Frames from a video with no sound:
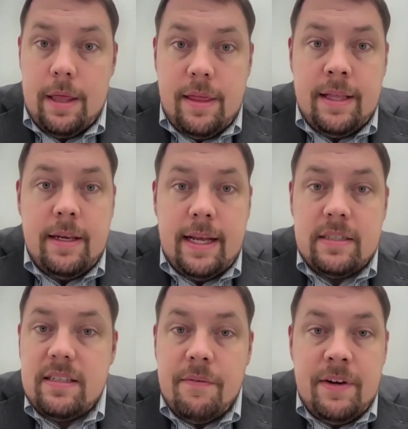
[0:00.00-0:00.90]
I think the
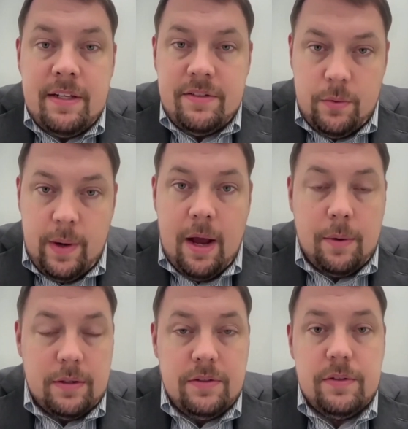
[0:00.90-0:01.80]
next 72
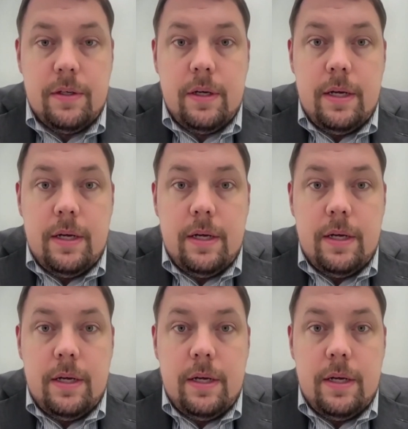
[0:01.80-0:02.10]
hours